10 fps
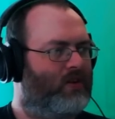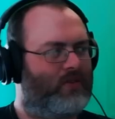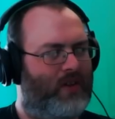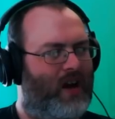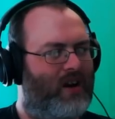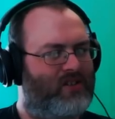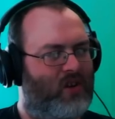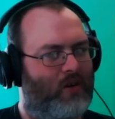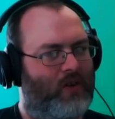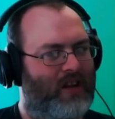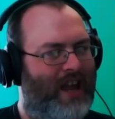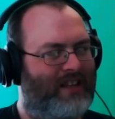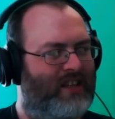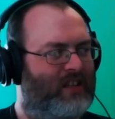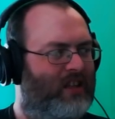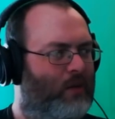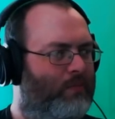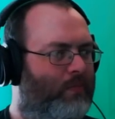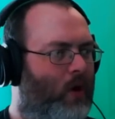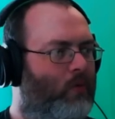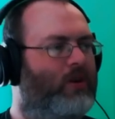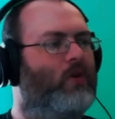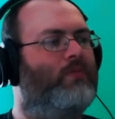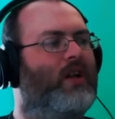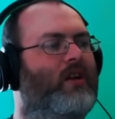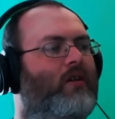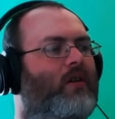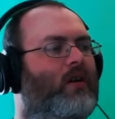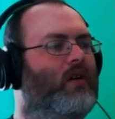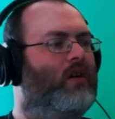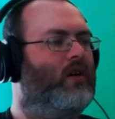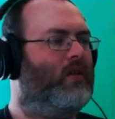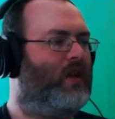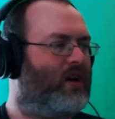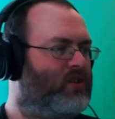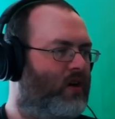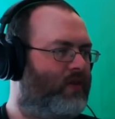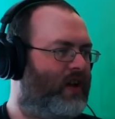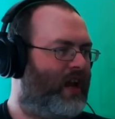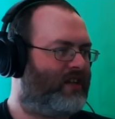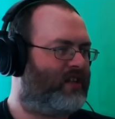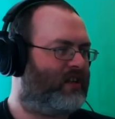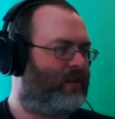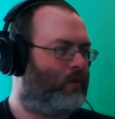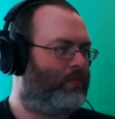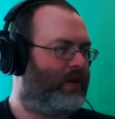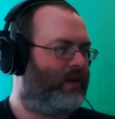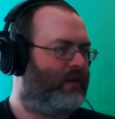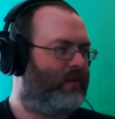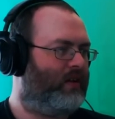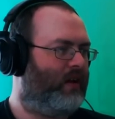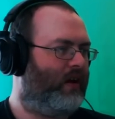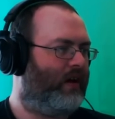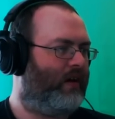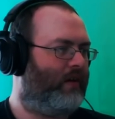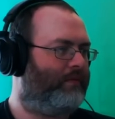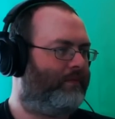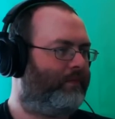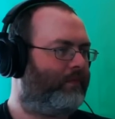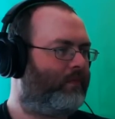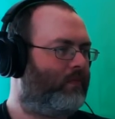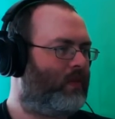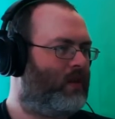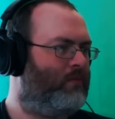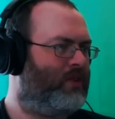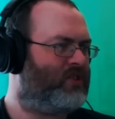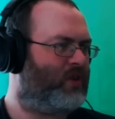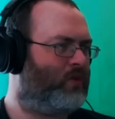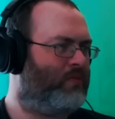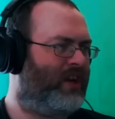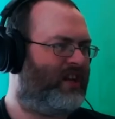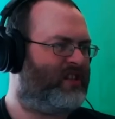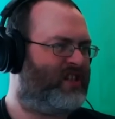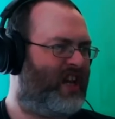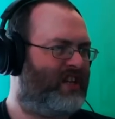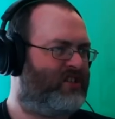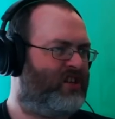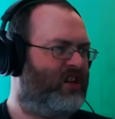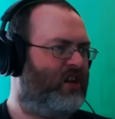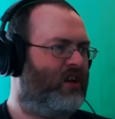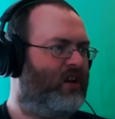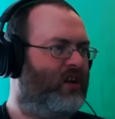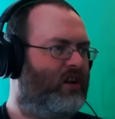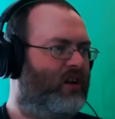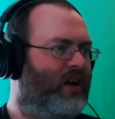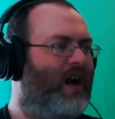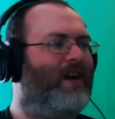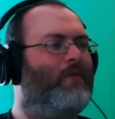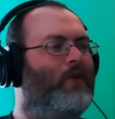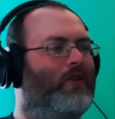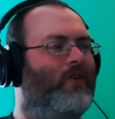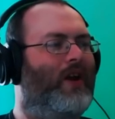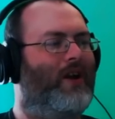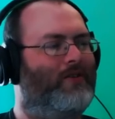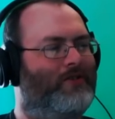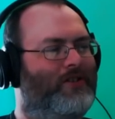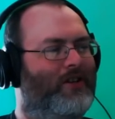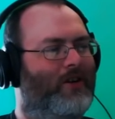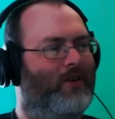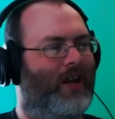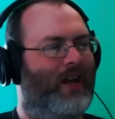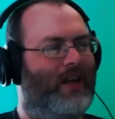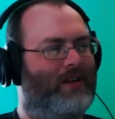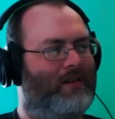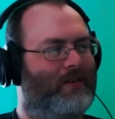So they are sort of connecting a little... oh, we can open that now. They are sort of connecting a little bit. But they still don't make any sense. Ah, we've got the crayons! Okay.